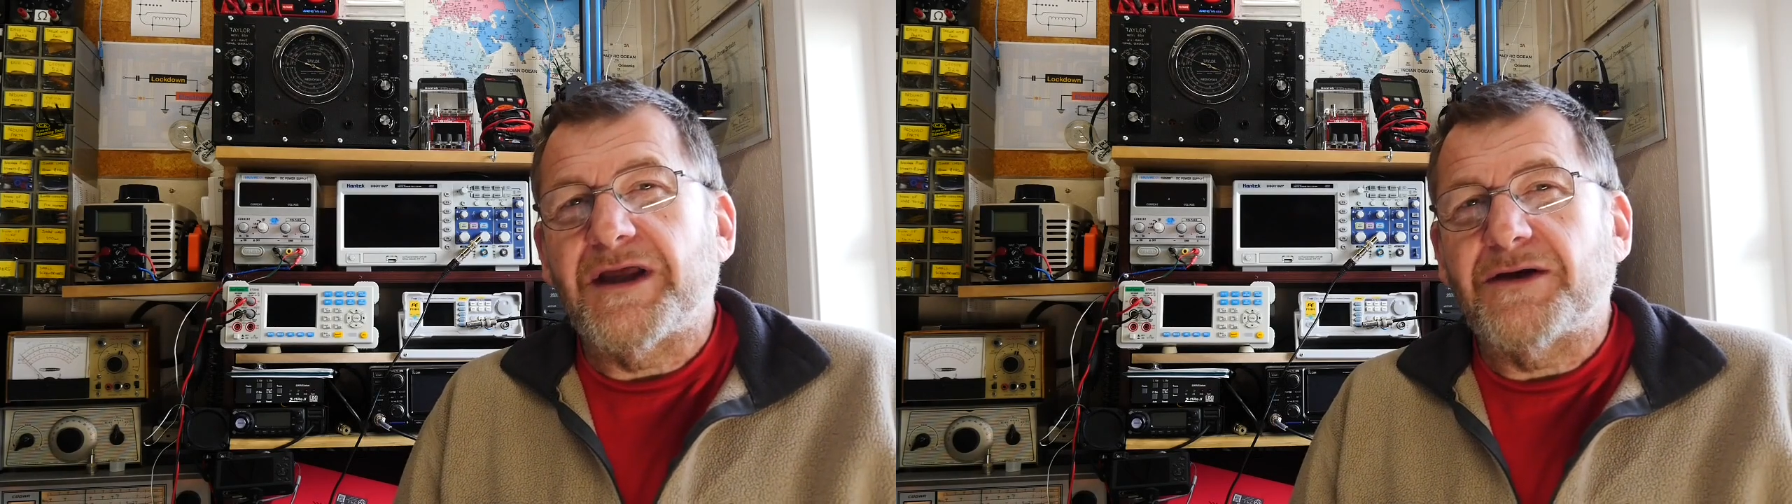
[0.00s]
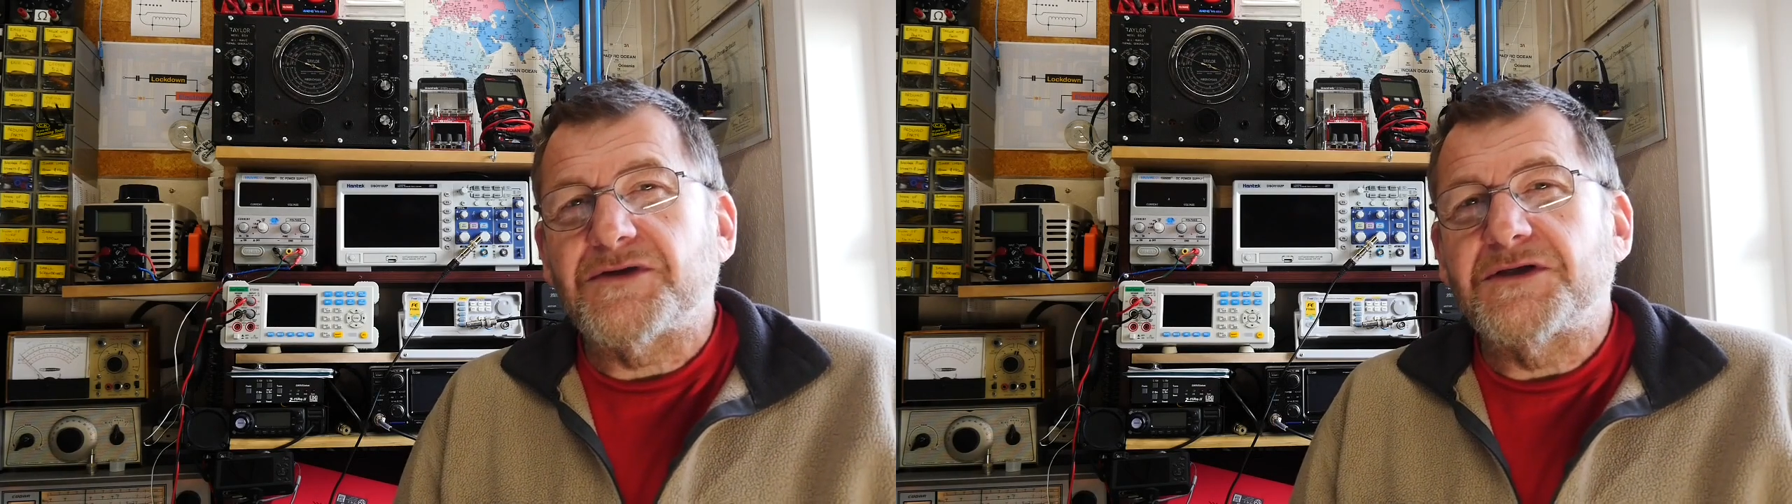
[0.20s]

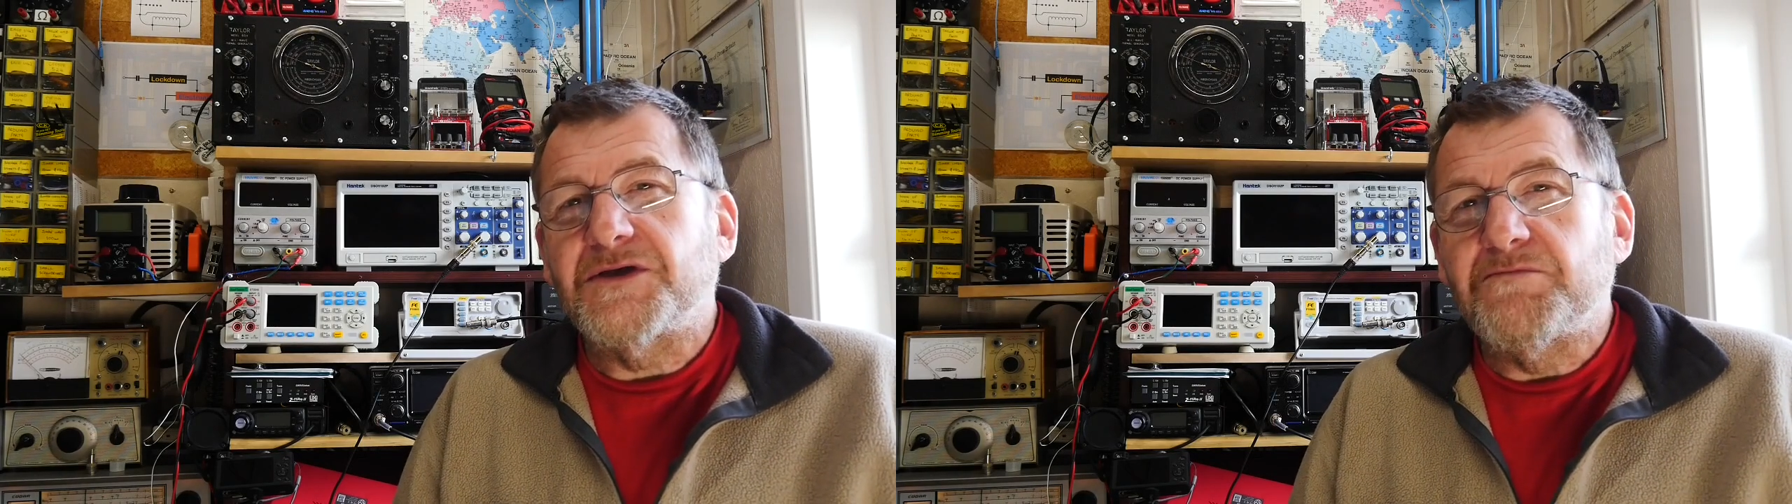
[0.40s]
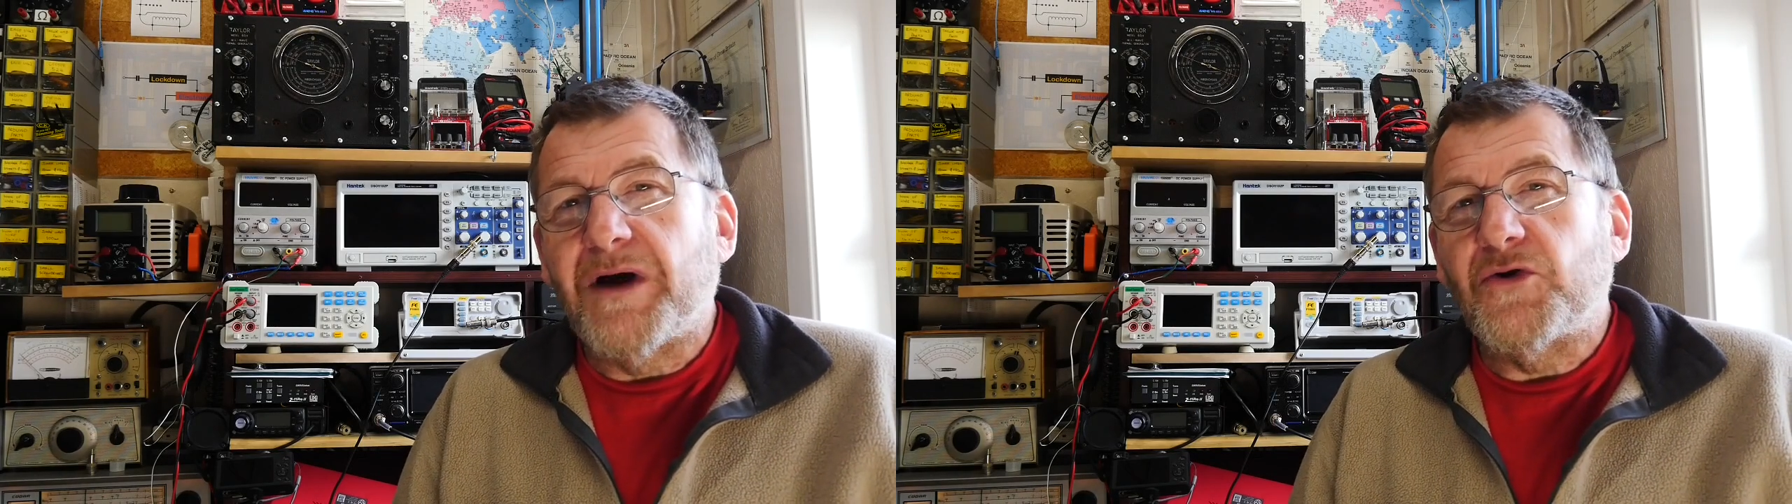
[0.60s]
how to
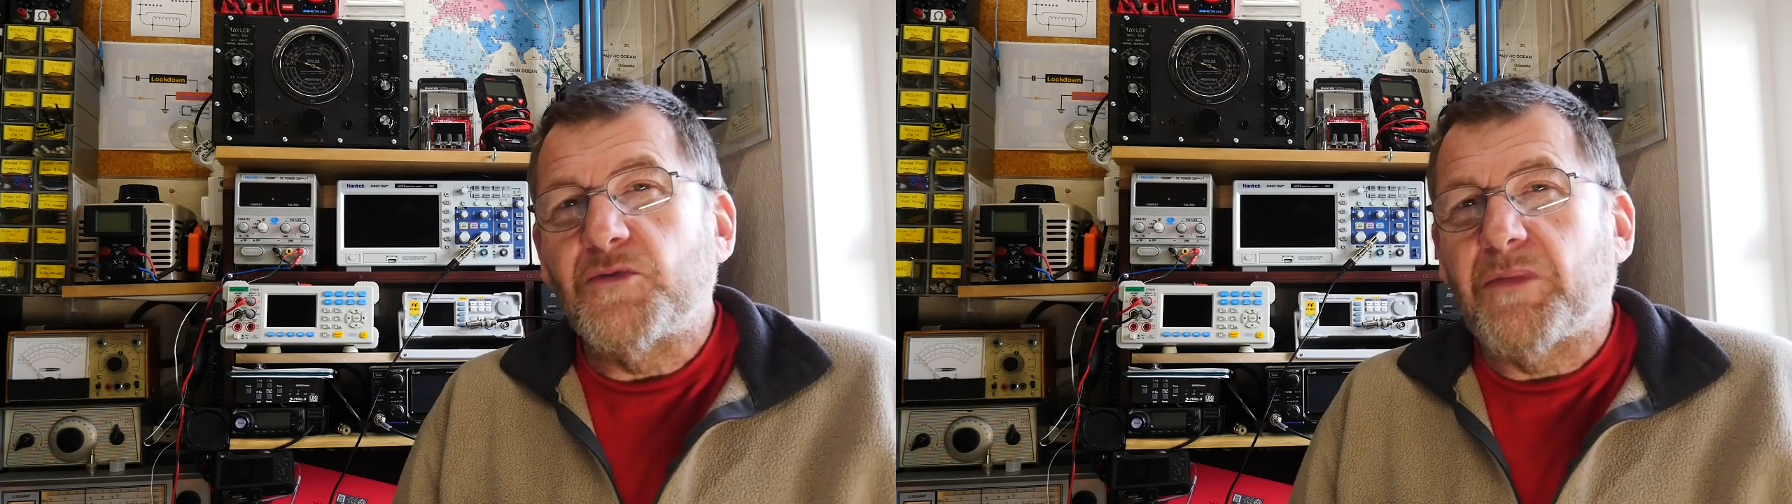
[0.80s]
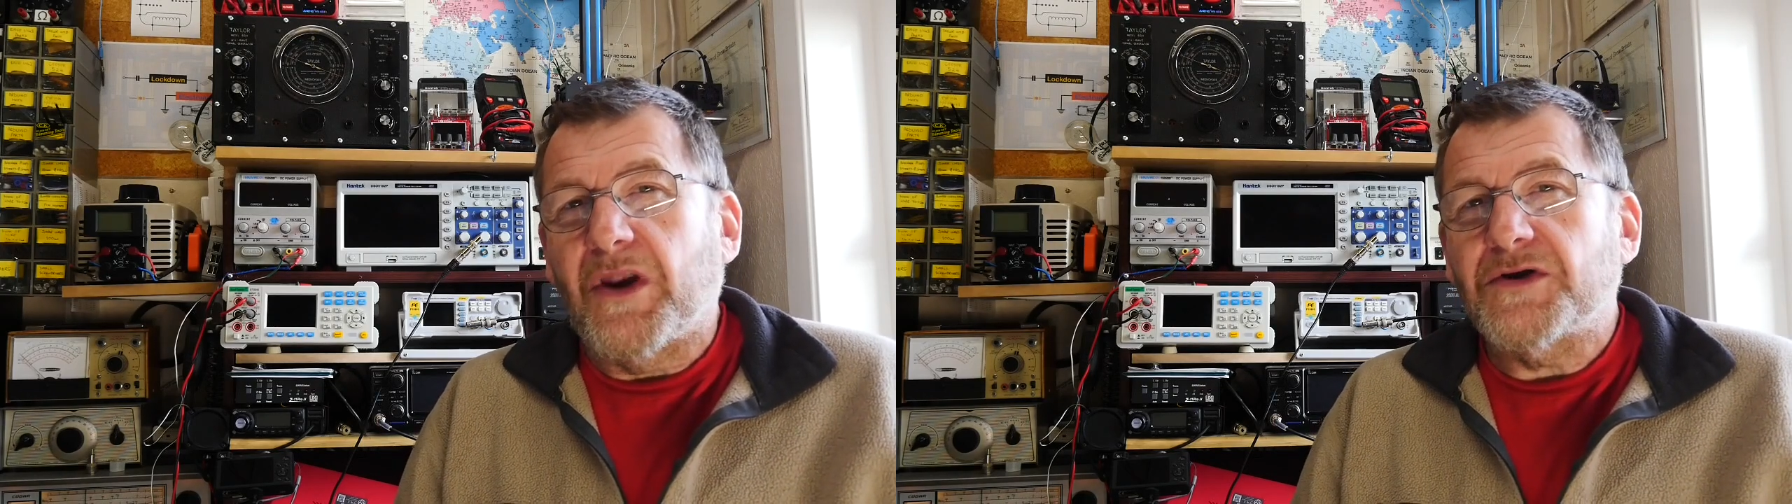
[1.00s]
do
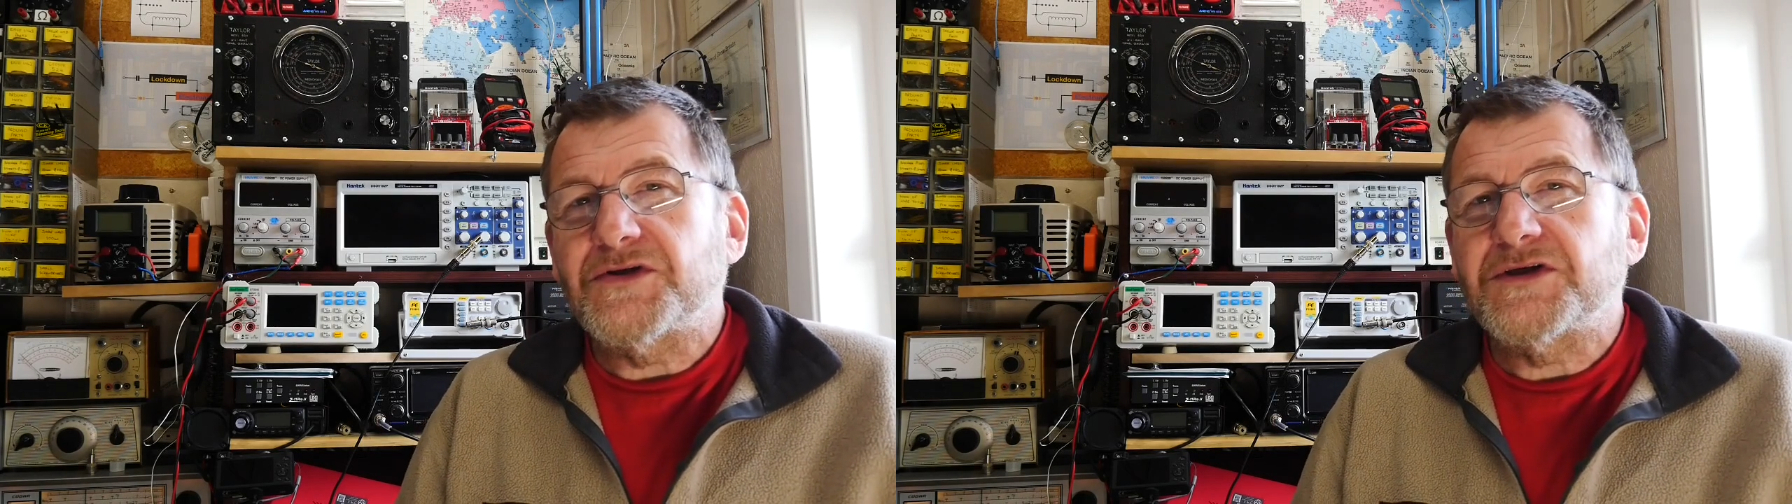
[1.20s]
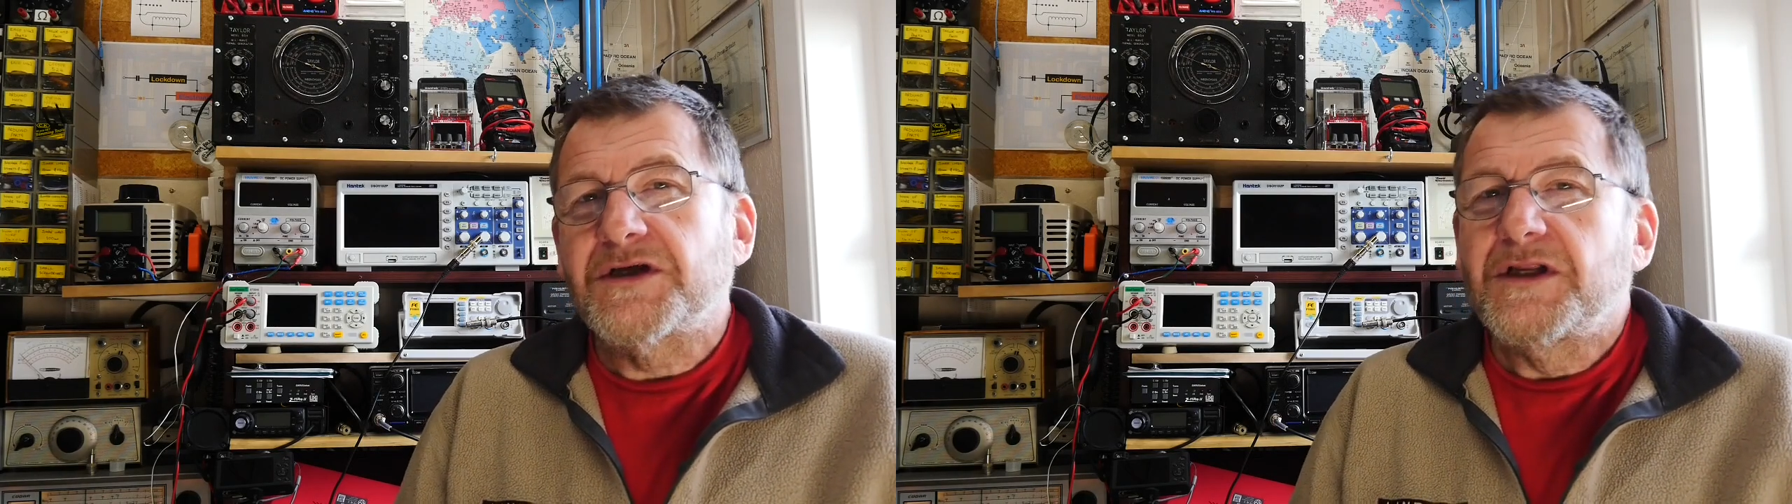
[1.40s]
bowed
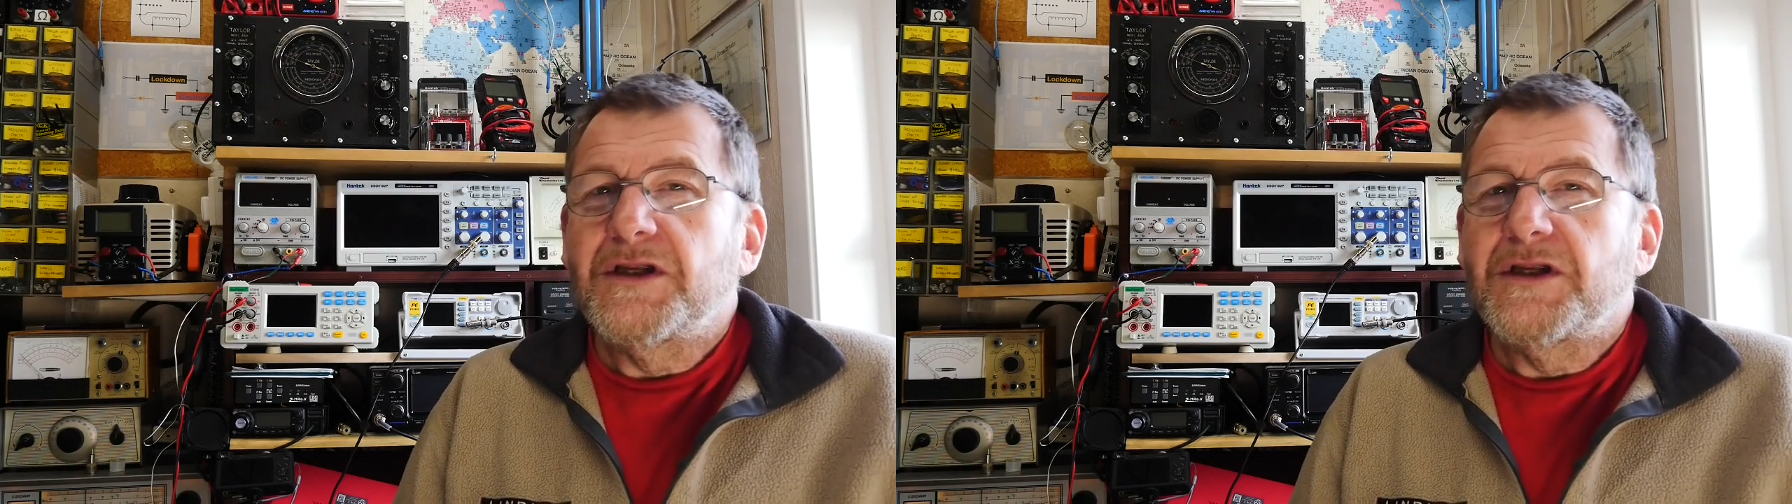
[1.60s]
plots,